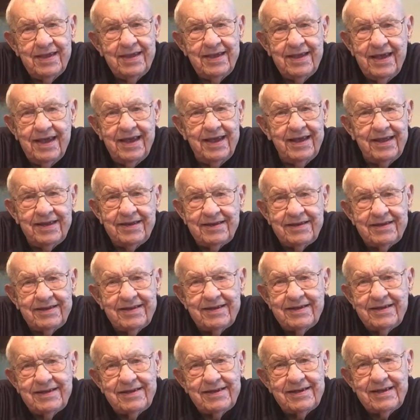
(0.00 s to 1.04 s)

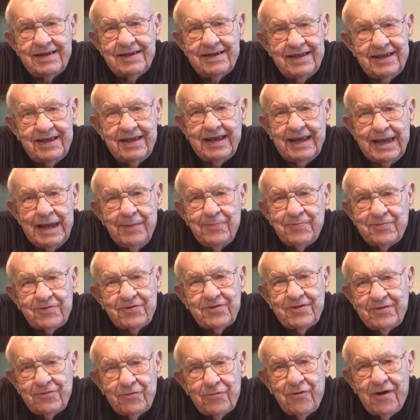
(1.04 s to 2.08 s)
and he
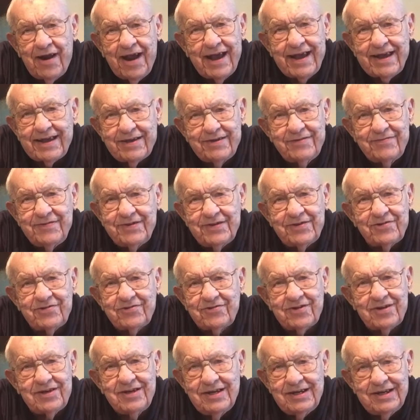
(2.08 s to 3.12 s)
keeps track of
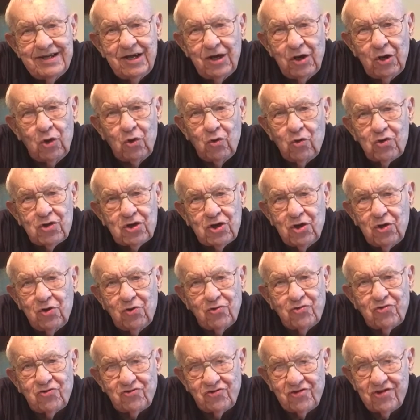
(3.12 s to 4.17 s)
his old
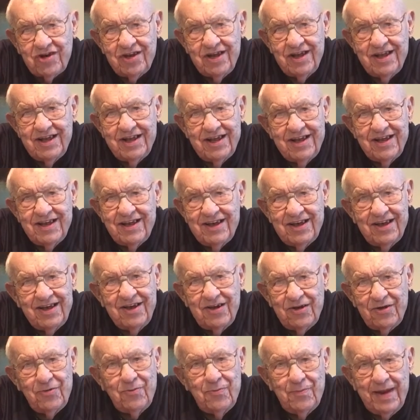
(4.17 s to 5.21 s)
coach
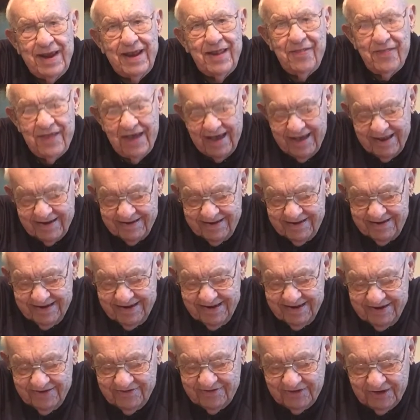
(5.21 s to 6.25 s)
who made that
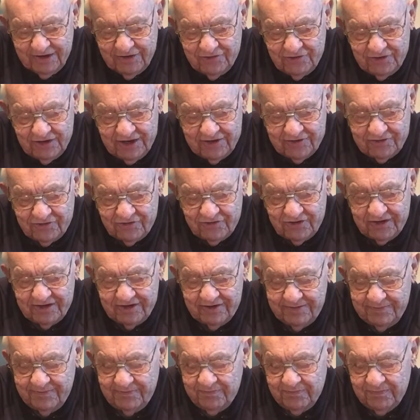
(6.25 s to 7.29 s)

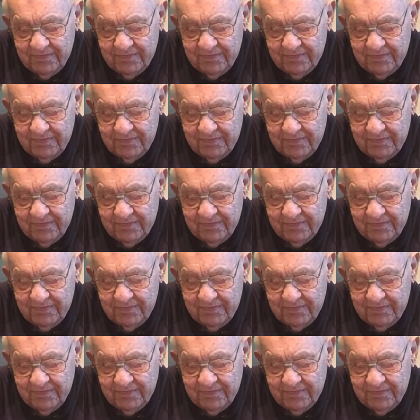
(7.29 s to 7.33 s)
suggestion.